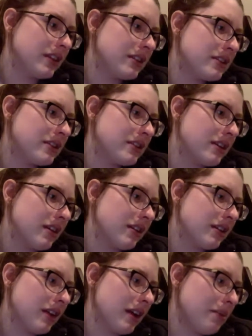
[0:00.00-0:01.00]
Let's
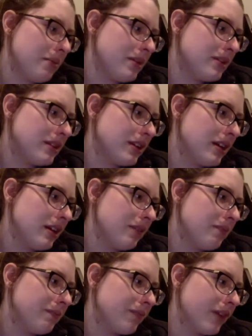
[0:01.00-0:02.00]
see. Did I miss
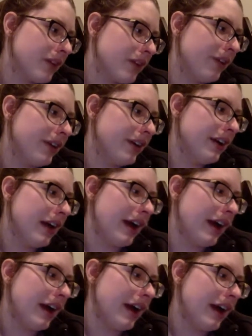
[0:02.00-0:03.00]
any? Oh,
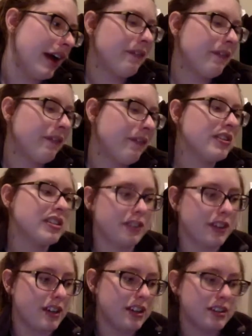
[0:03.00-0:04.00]
and then my favorite
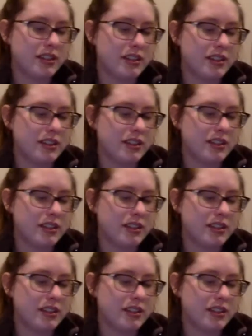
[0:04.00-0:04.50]
series